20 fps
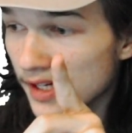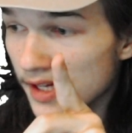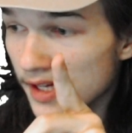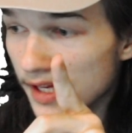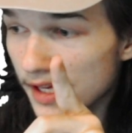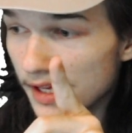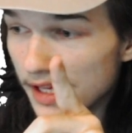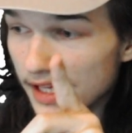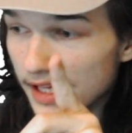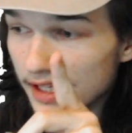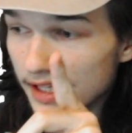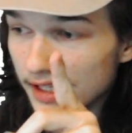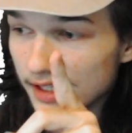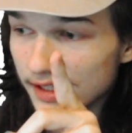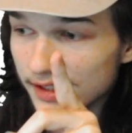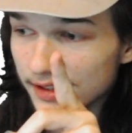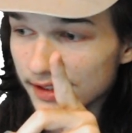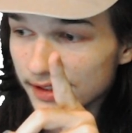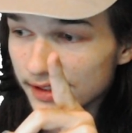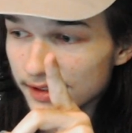It
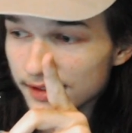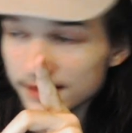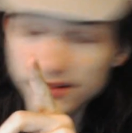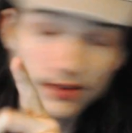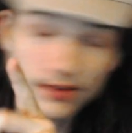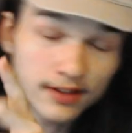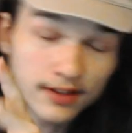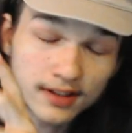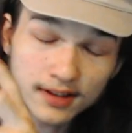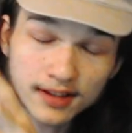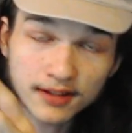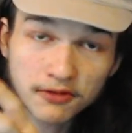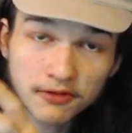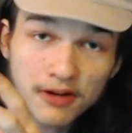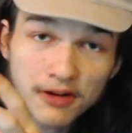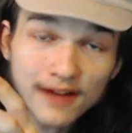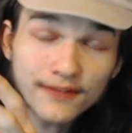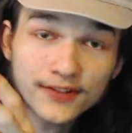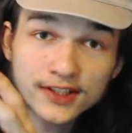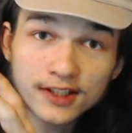is, so the
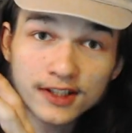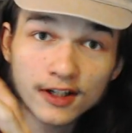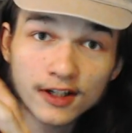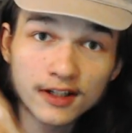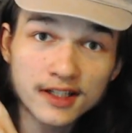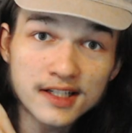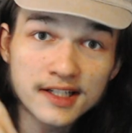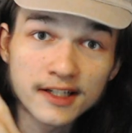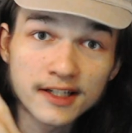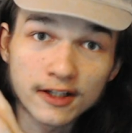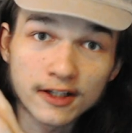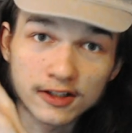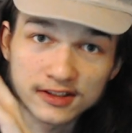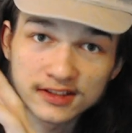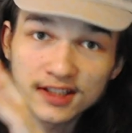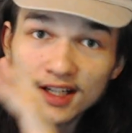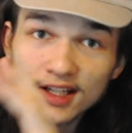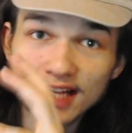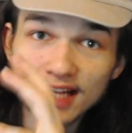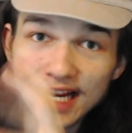graphics card in here is
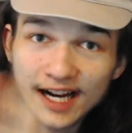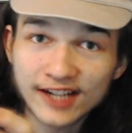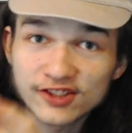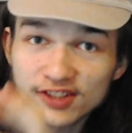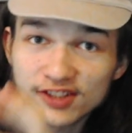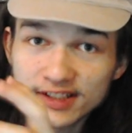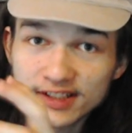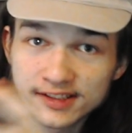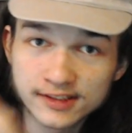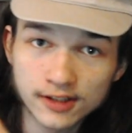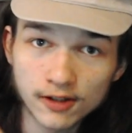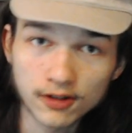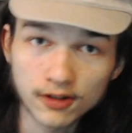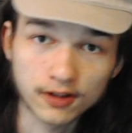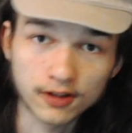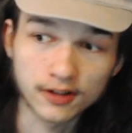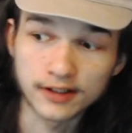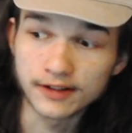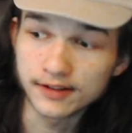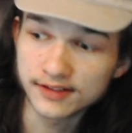not actually
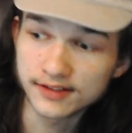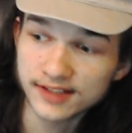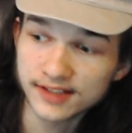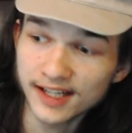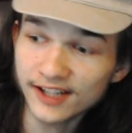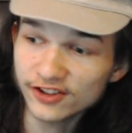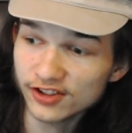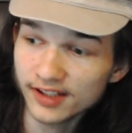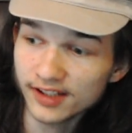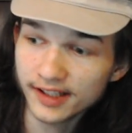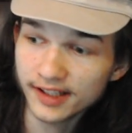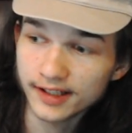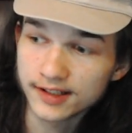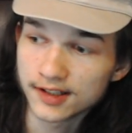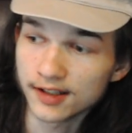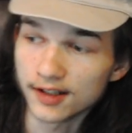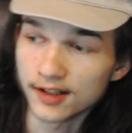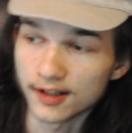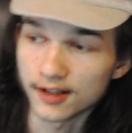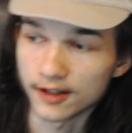soldered, it's actually a
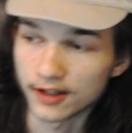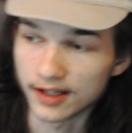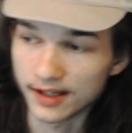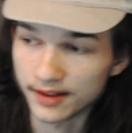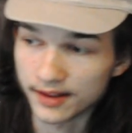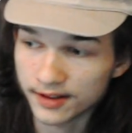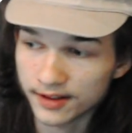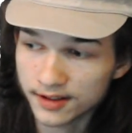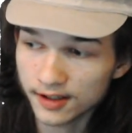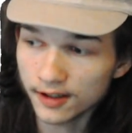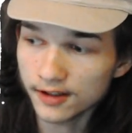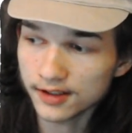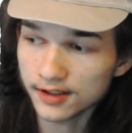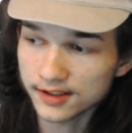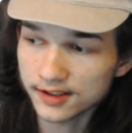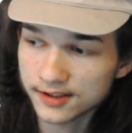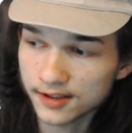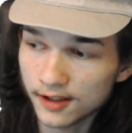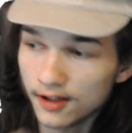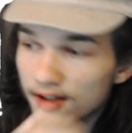card. The card
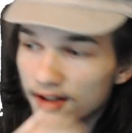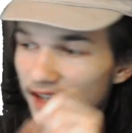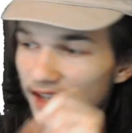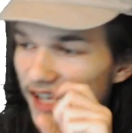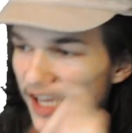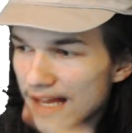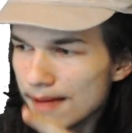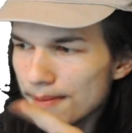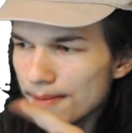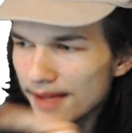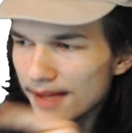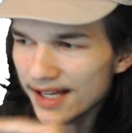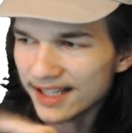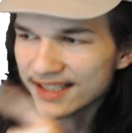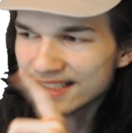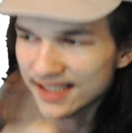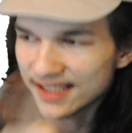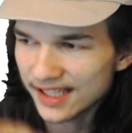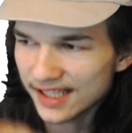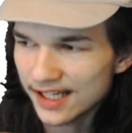is called
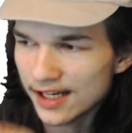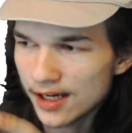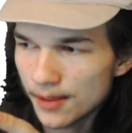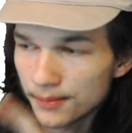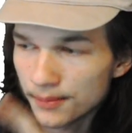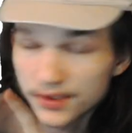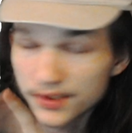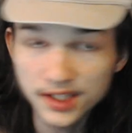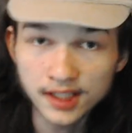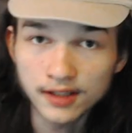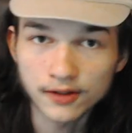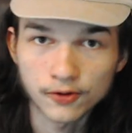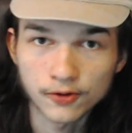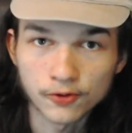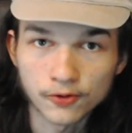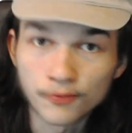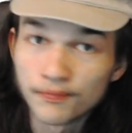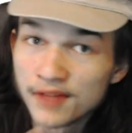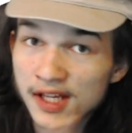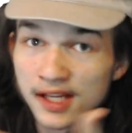
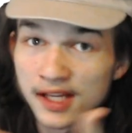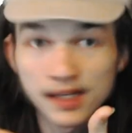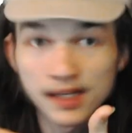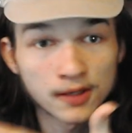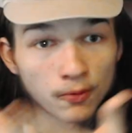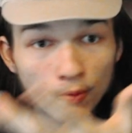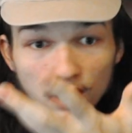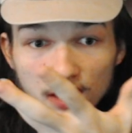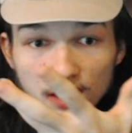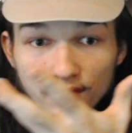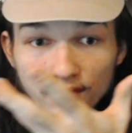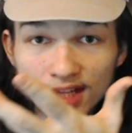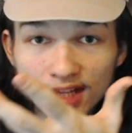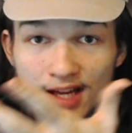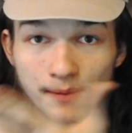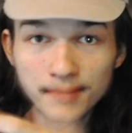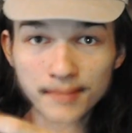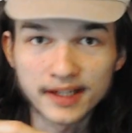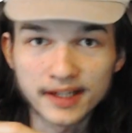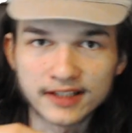MXM2. Whatever
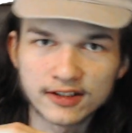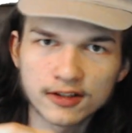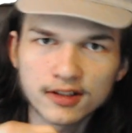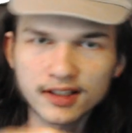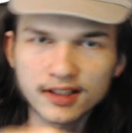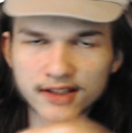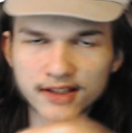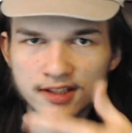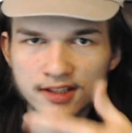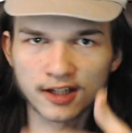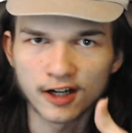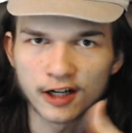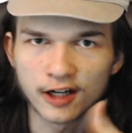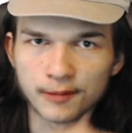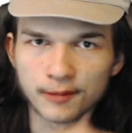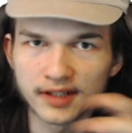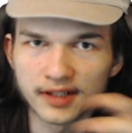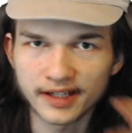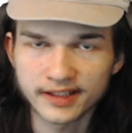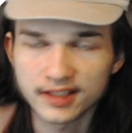that means. Or not the card,
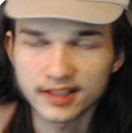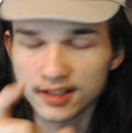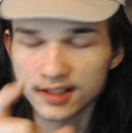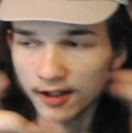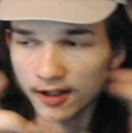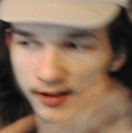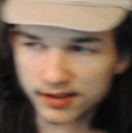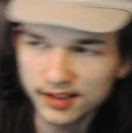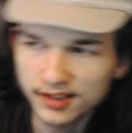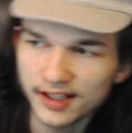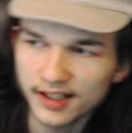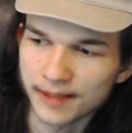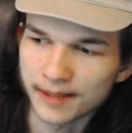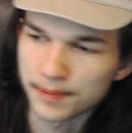but like the card type.